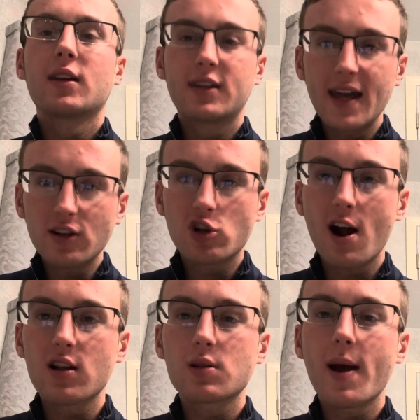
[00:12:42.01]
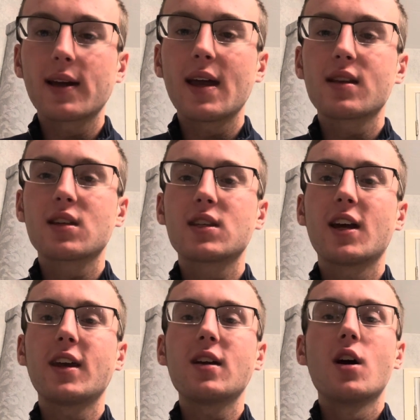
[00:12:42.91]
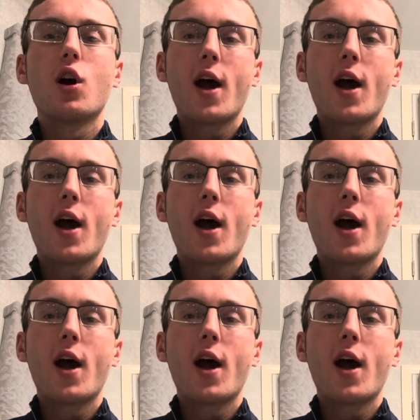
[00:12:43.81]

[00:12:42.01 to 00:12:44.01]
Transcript: get trounced by Kansas City,